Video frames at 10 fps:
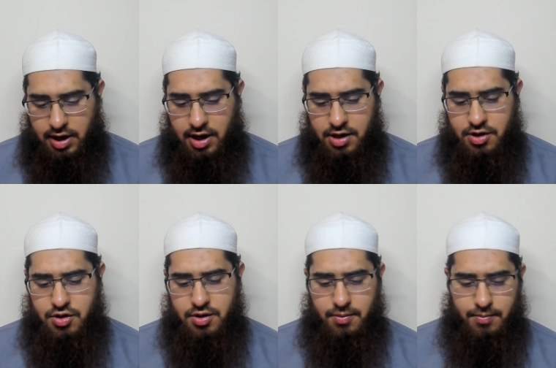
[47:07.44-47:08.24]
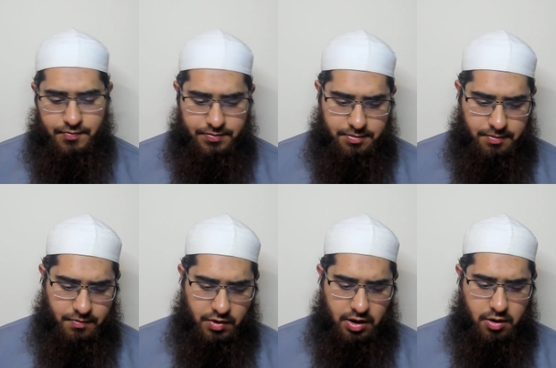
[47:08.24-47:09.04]
And
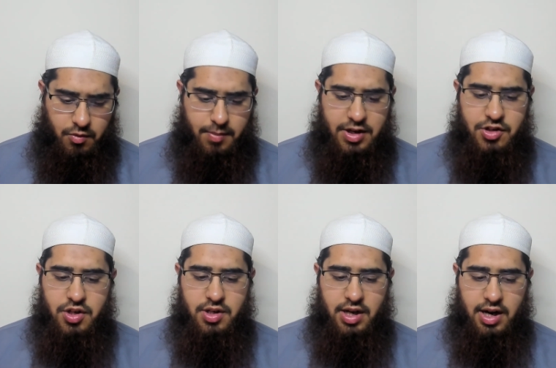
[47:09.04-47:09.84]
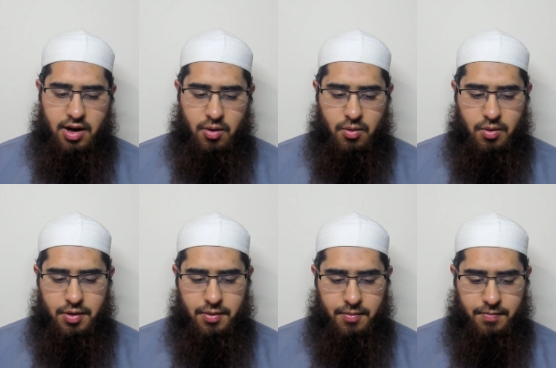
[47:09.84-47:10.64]
we mentioned how
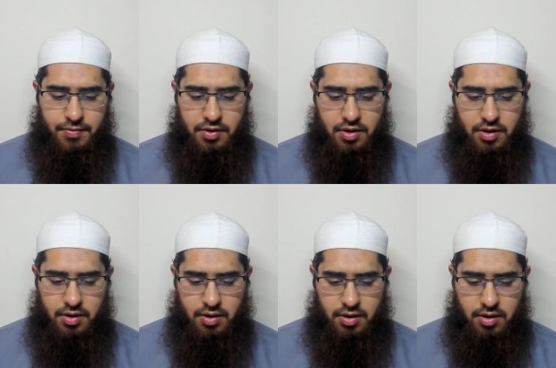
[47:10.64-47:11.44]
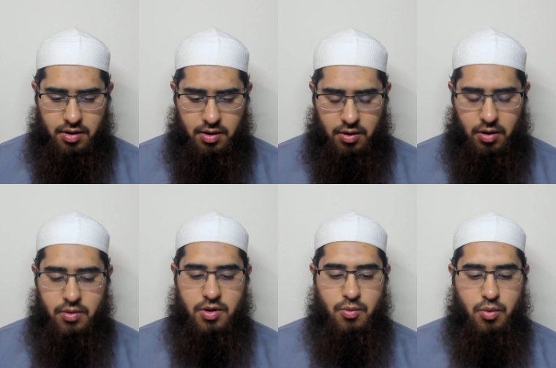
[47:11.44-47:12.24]

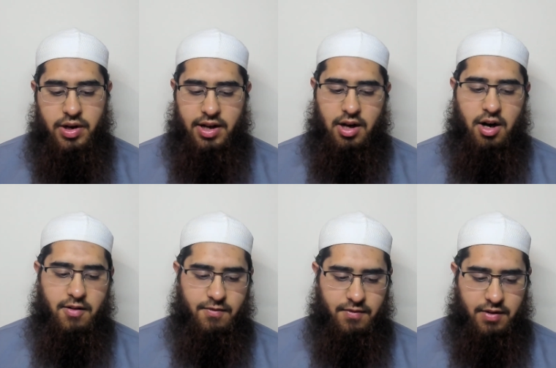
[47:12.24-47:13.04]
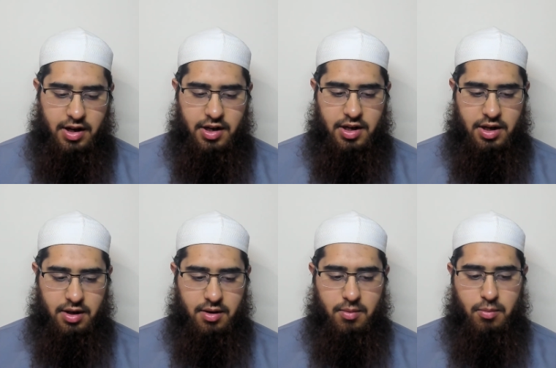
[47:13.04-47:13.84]
the ruling of
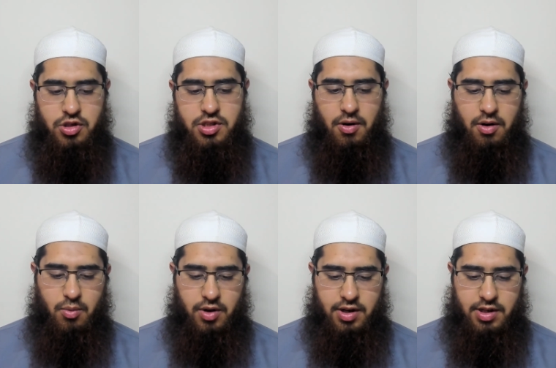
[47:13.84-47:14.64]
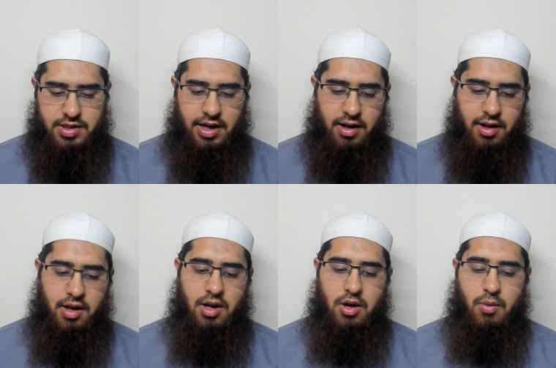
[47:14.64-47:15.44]
a mushtarak word is that
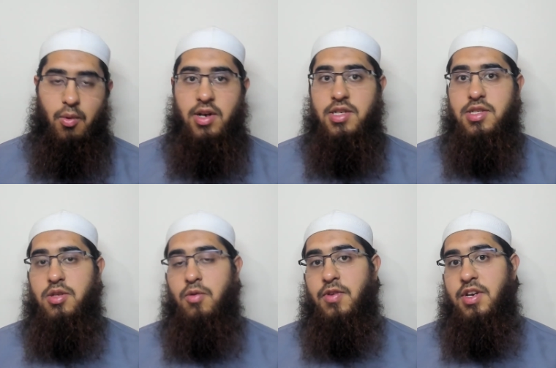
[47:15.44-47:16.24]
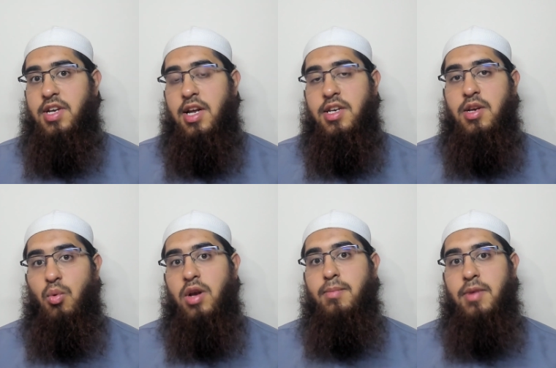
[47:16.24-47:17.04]
once you've intended
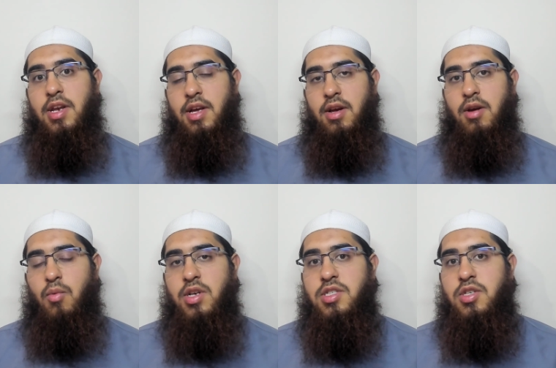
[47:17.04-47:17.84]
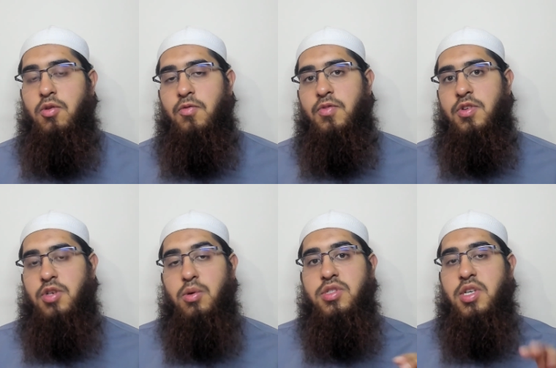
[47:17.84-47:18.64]
one meaning, once you've
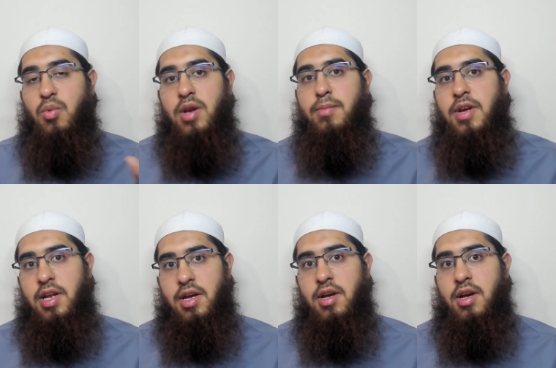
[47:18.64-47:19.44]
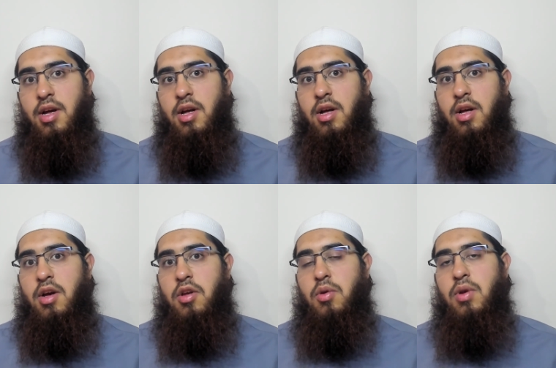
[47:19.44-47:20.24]
chosen one meaning,
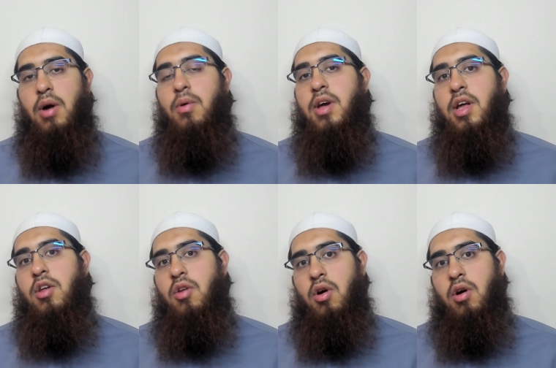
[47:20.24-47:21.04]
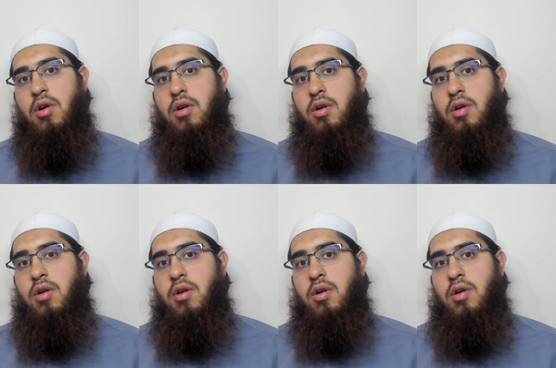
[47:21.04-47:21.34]
you now cannot